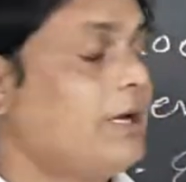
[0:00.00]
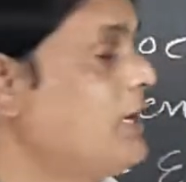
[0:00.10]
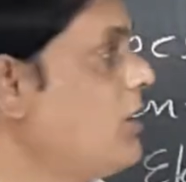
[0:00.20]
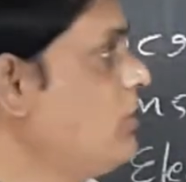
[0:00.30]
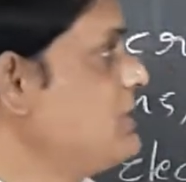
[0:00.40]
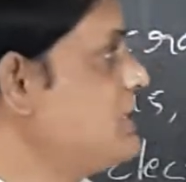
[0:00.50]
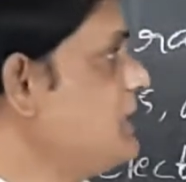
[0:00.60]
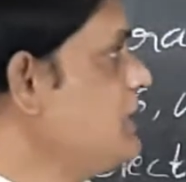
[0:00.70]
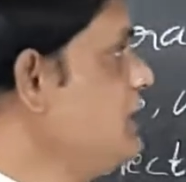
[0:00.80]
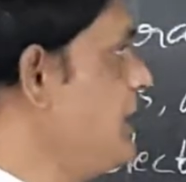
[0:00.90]
Now
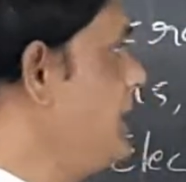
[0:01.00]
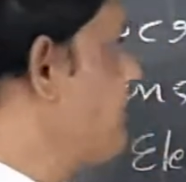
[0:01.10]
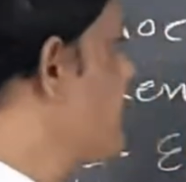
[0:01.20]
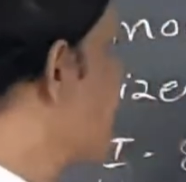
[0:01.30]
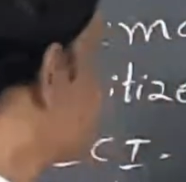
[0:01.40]
listen here.